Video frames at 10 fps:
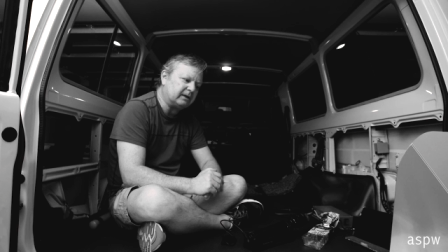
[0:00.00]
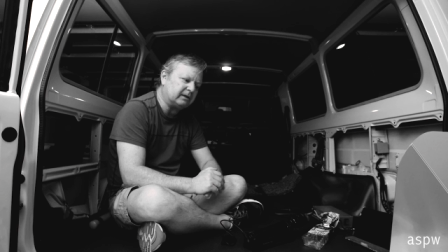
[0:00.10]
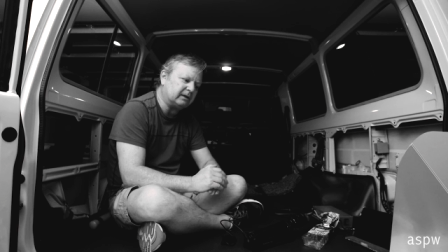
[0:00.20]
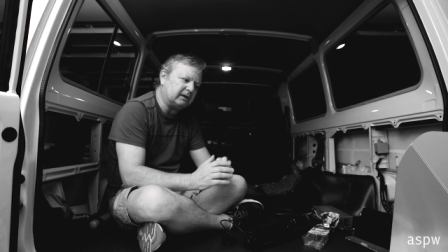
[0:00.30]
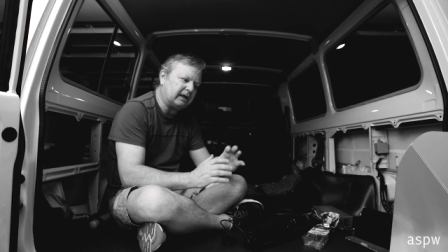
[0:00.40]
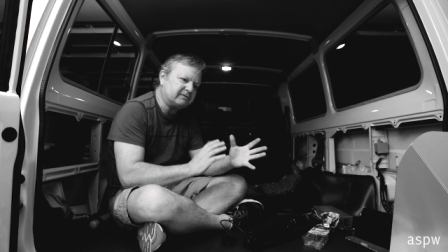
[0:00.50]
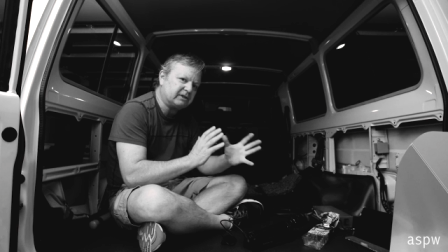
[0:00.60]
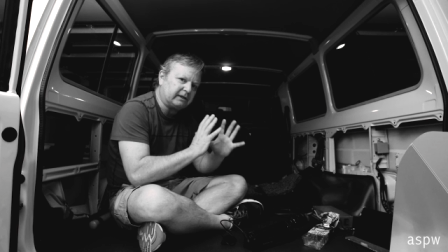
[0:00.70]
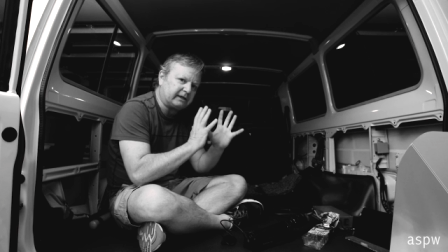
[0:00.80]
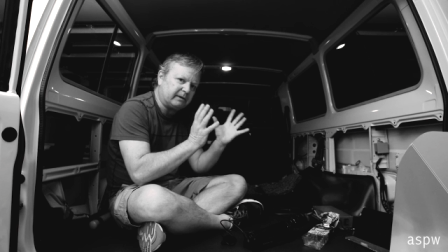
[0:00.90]
the
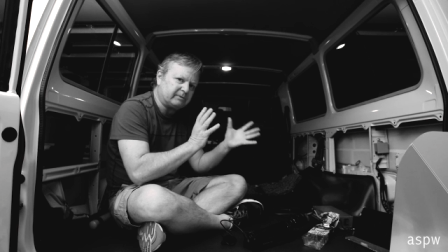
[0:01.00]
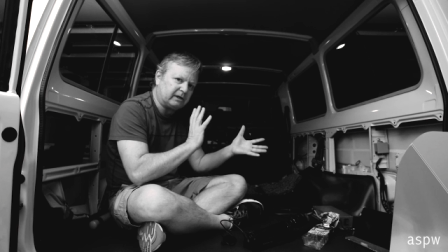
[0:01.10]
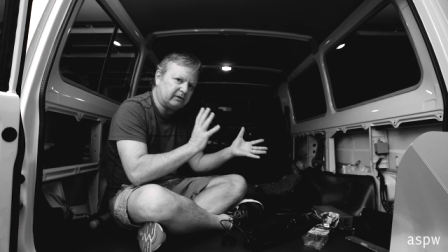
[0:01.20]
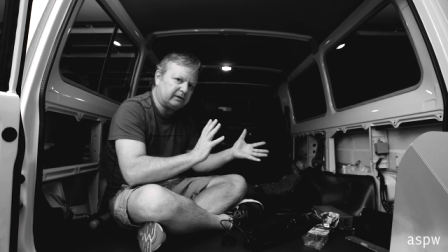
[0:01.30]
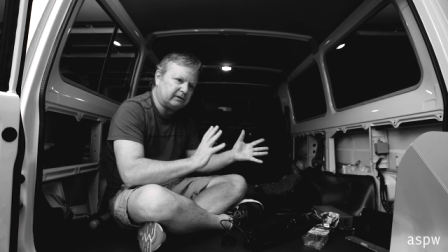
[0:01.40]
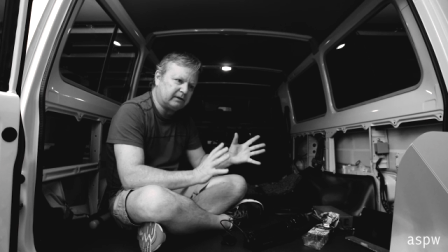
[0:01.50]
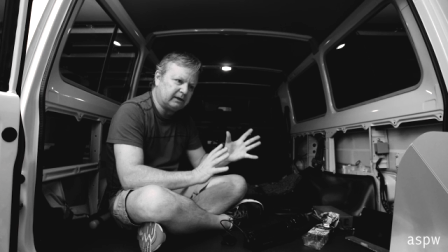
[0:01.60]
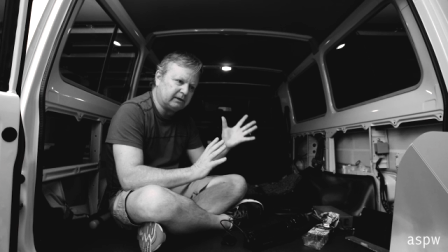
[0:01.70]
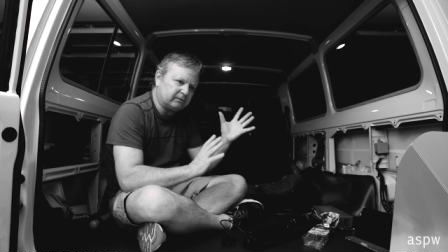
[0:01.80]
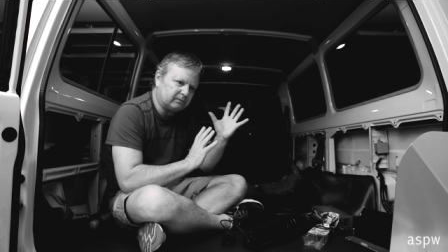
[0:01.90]
lifestyle in Cape Town and,
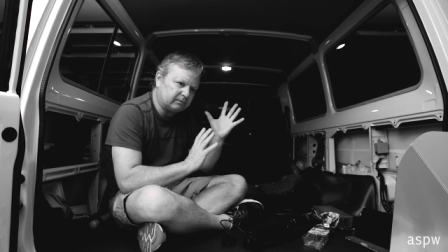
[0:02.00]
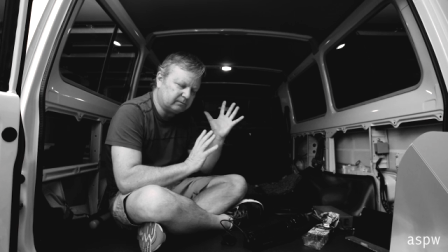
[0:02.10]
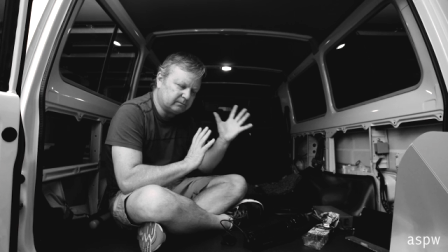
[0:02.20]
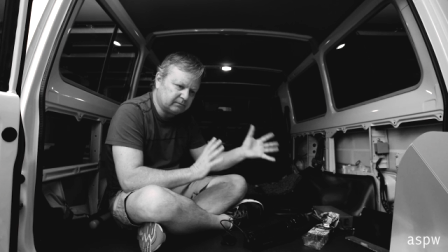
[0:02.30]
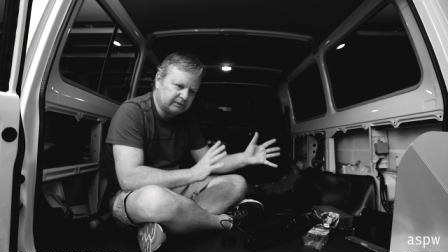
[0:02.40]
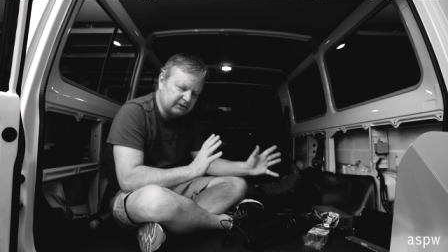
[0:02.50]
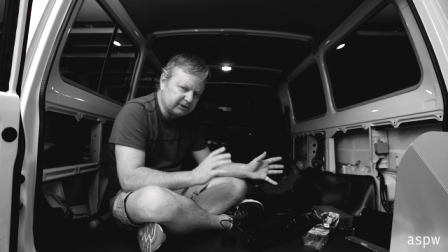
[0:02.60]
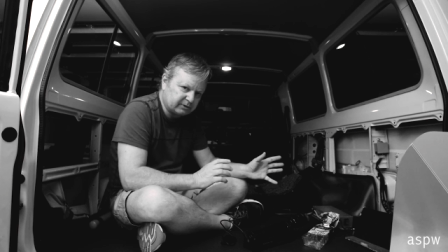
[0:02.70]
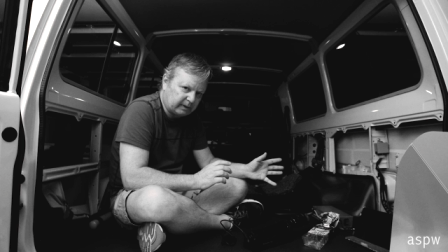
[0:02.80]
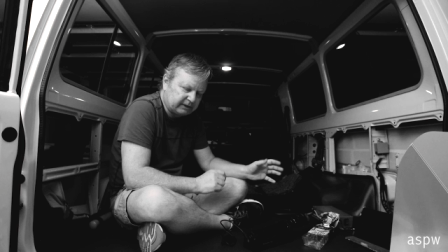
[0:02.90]
and
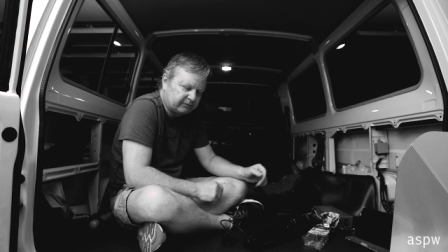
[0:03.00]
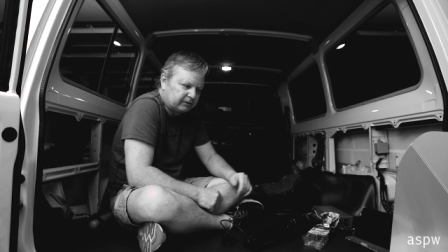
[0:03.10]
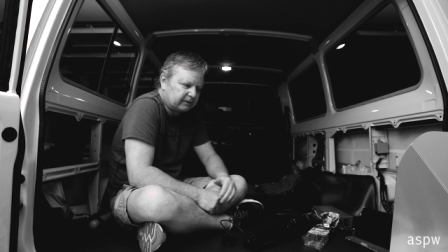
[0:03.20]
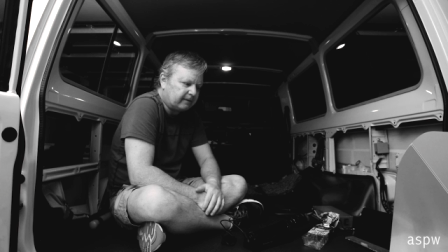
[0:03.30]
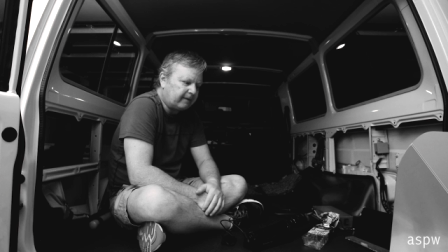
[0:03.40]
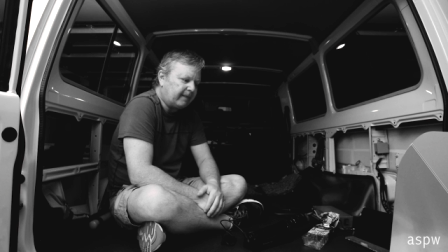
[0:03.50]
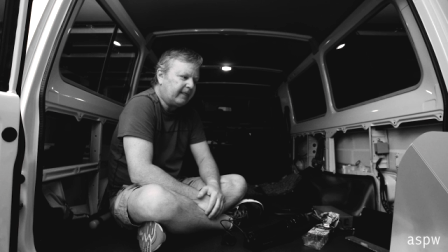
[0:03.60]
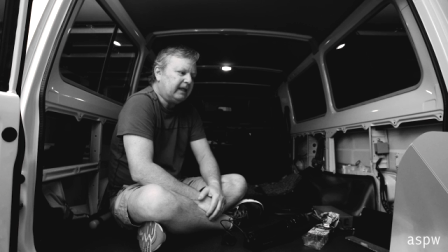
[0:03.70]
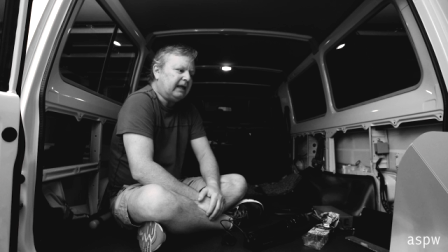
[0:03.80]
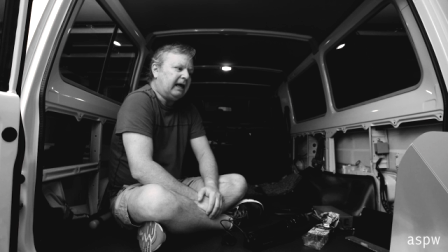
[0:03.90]
is quite different.
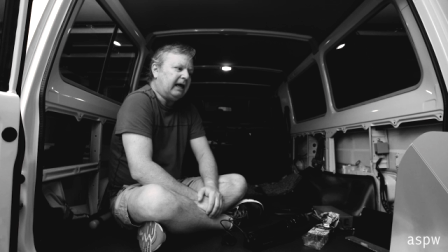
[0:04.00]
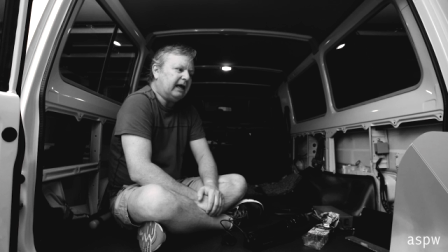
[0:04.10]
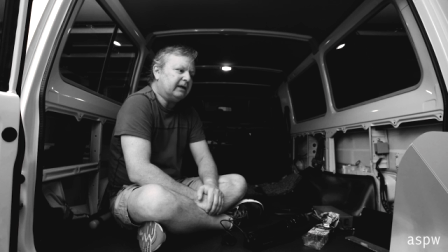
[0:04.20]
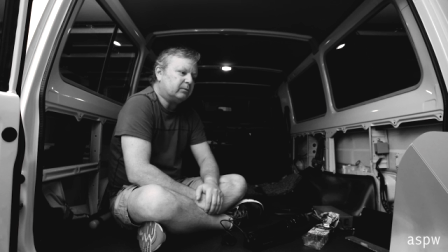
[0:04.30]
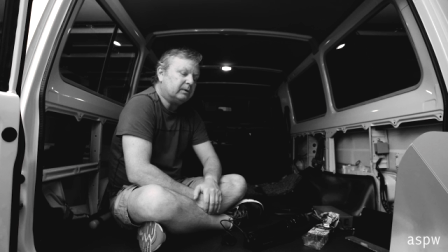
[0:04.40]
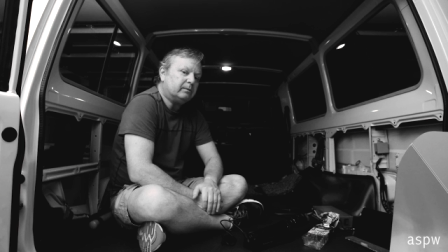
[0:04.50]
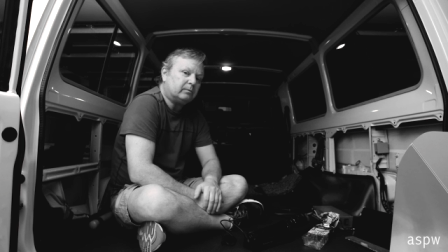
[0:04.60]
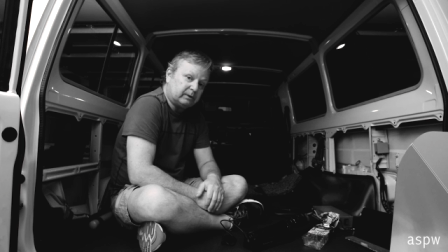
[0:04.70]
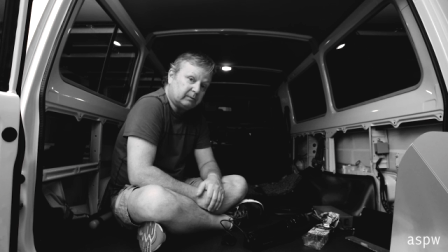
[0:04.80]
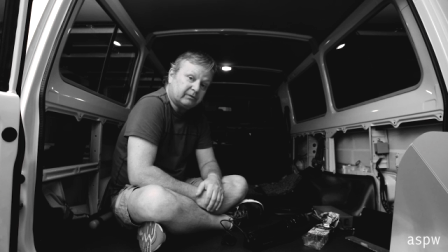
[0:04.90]
And we,
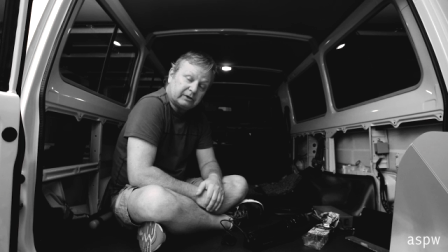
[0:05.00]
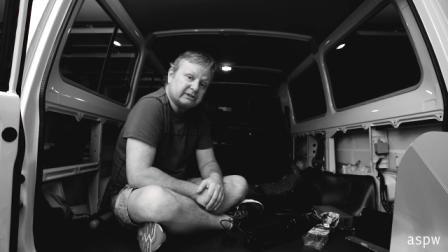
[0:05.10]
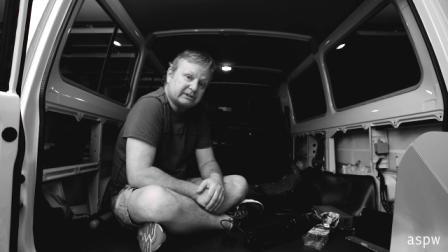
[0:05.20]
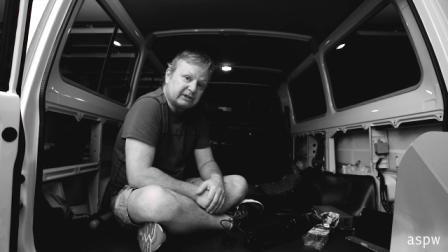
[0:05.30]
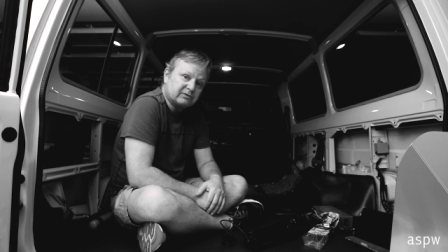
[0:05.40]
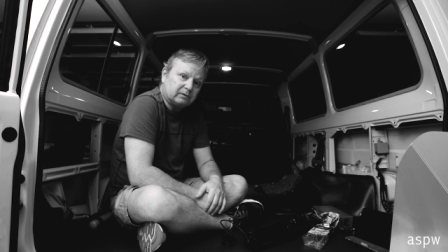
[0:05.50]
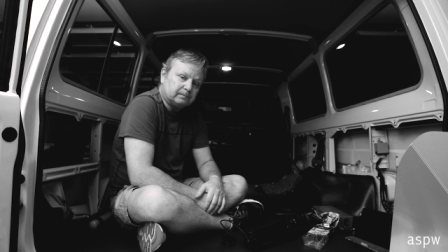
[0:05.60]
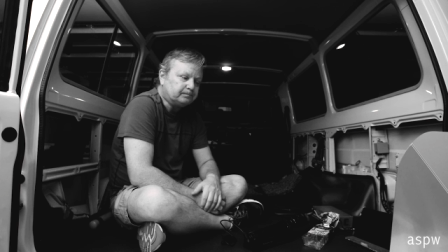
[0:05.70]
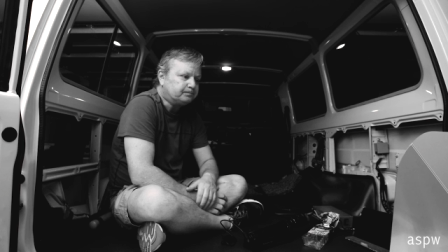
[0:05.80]
we were very successful.